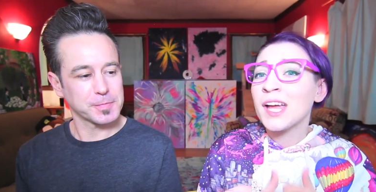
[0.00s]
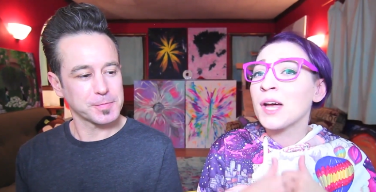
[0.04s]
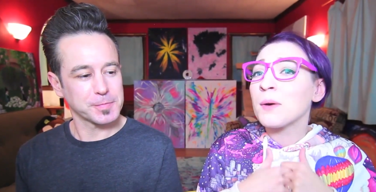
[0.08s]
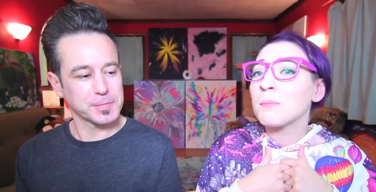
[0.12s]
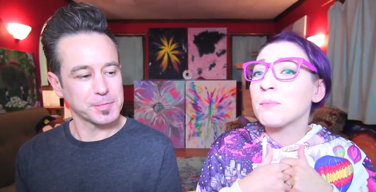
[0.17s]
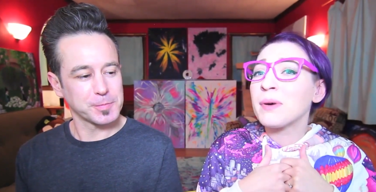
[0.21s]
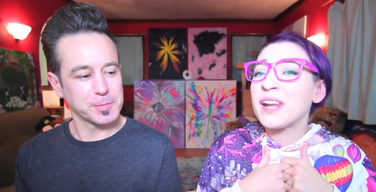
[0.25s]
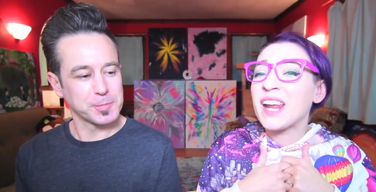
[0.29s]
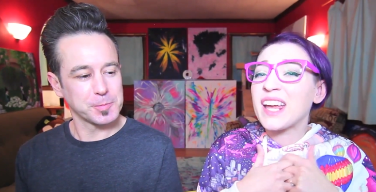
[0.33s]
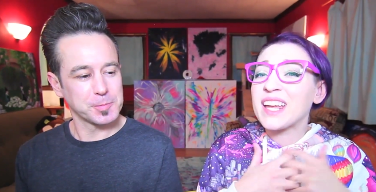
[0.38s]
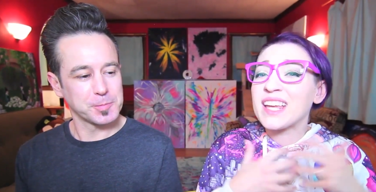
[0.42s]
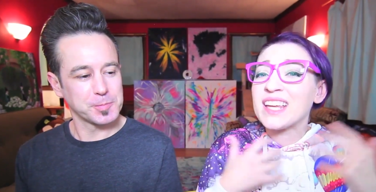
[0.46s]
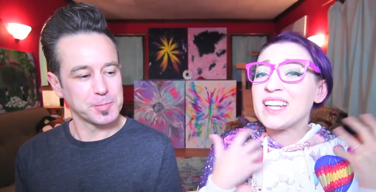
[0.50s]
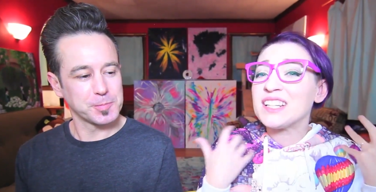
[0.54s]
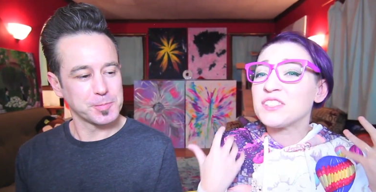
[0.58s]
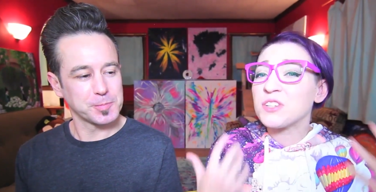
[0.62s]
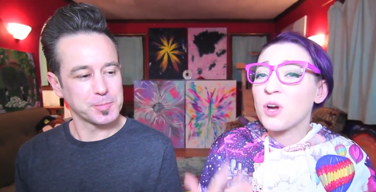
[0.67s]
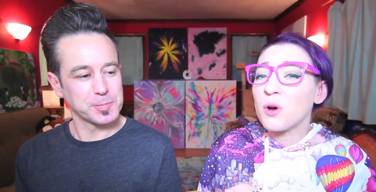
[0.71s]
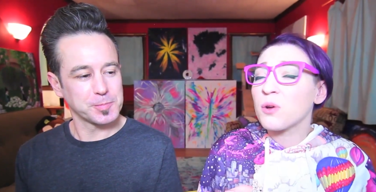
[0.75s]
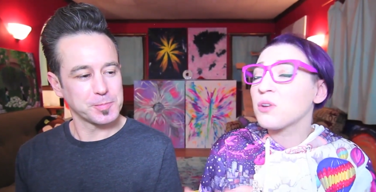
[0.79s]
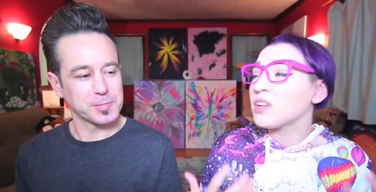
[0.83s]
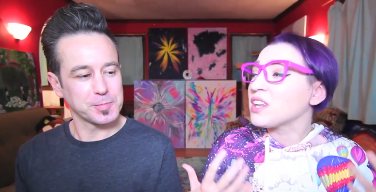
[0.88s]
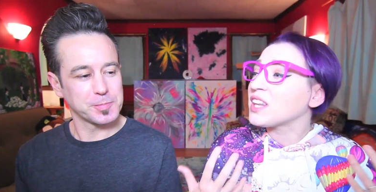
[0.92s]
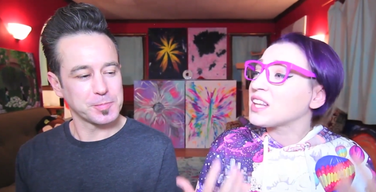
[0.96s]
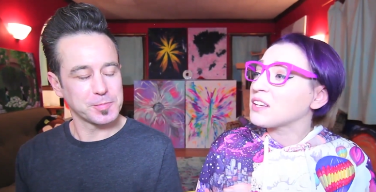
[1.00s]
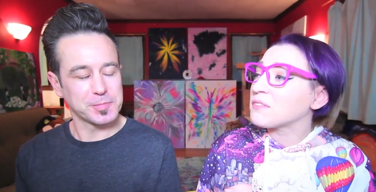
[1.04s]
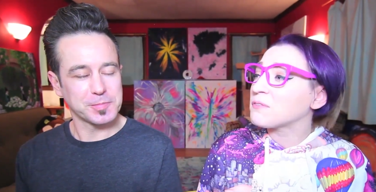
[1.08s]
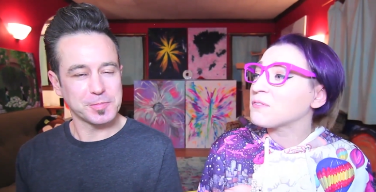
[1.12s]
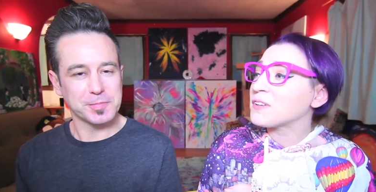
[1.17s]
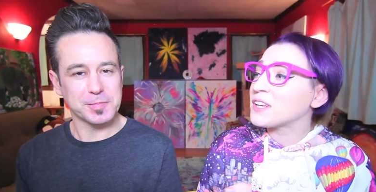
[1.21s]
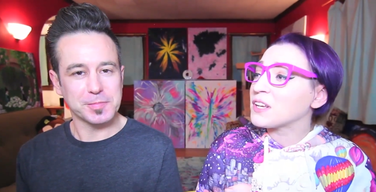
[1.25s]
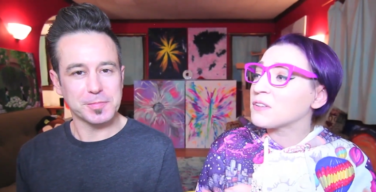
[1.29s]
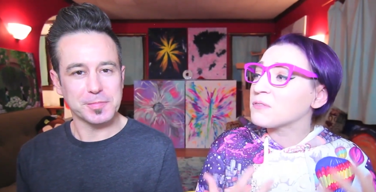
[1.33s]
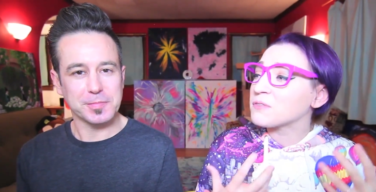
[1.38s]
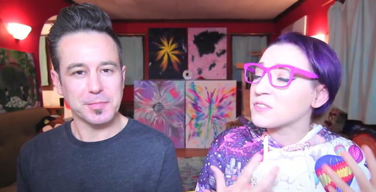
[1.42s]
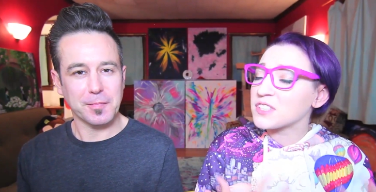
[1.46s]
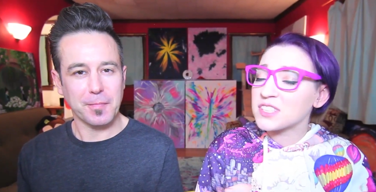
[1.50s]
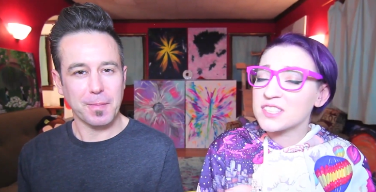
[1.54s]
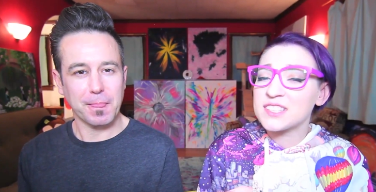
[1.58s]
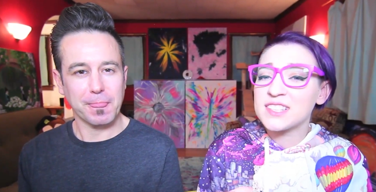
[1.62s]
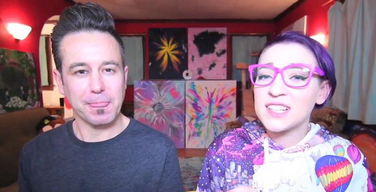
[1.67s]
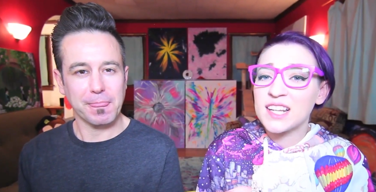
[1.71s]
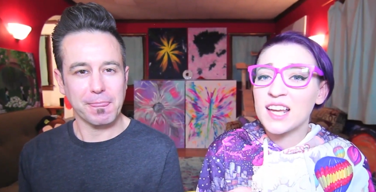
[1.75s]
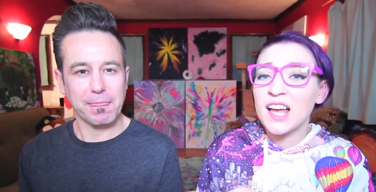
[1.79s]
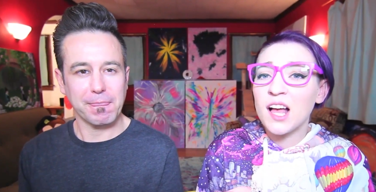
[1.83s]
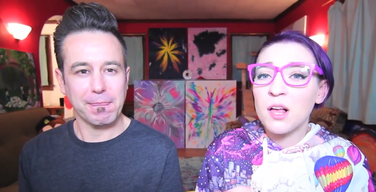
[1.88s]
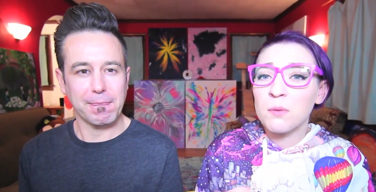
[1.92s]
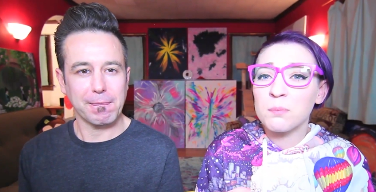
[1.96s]
Speaker 1: But I can totally feel for
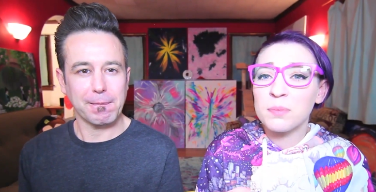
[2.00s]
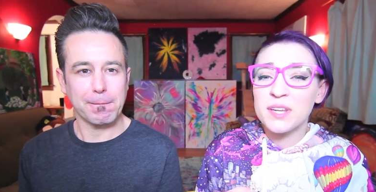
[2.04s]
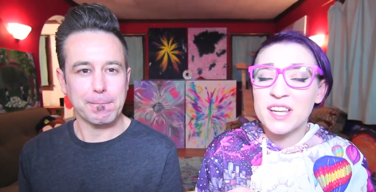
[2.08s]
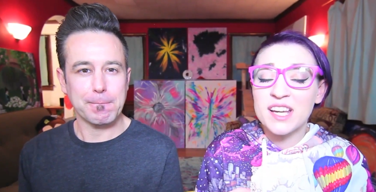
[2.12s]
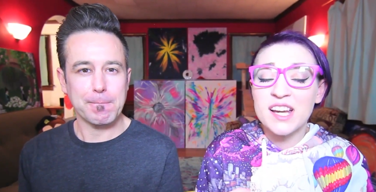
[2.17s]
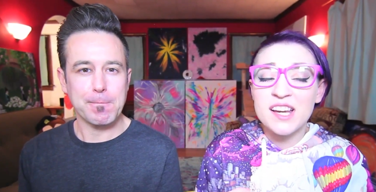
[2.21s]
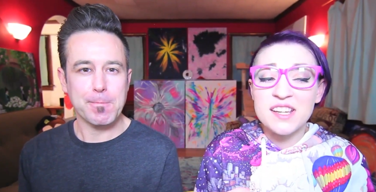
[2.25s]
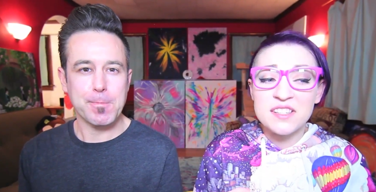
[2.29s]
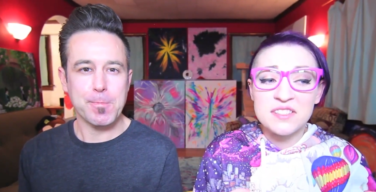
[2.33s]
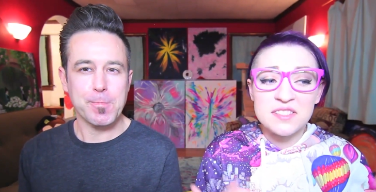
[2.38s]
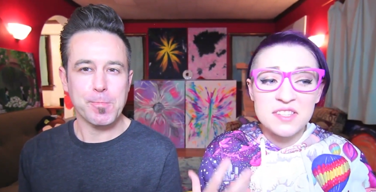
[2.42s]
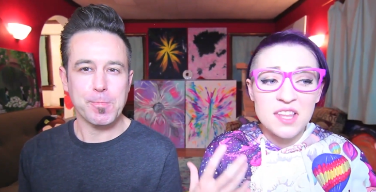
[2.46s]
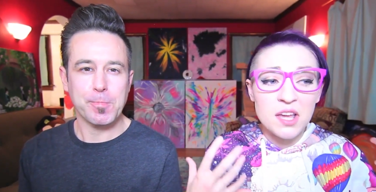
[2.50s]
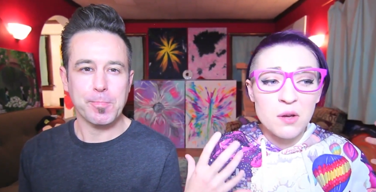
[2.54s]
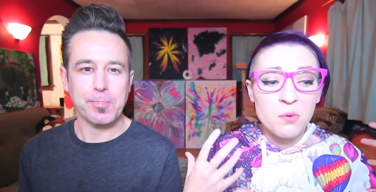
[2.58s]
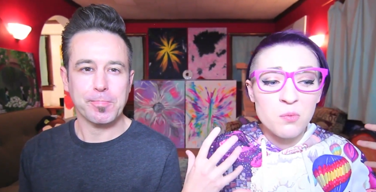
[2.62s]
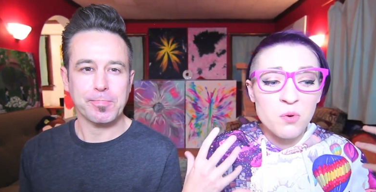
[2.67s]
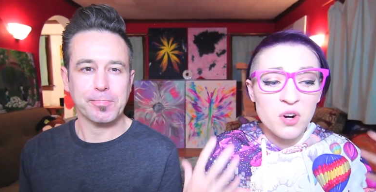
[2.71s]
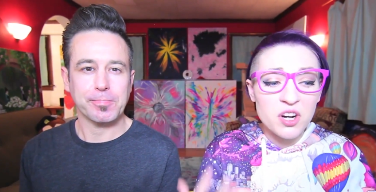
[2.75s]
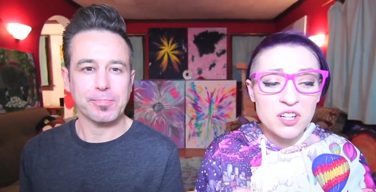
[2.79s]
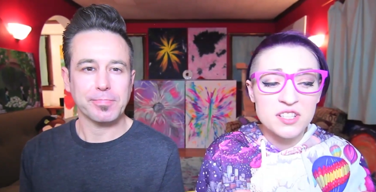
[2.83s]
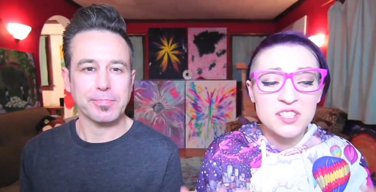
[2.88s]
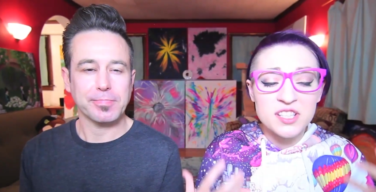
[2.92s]
CL because they worked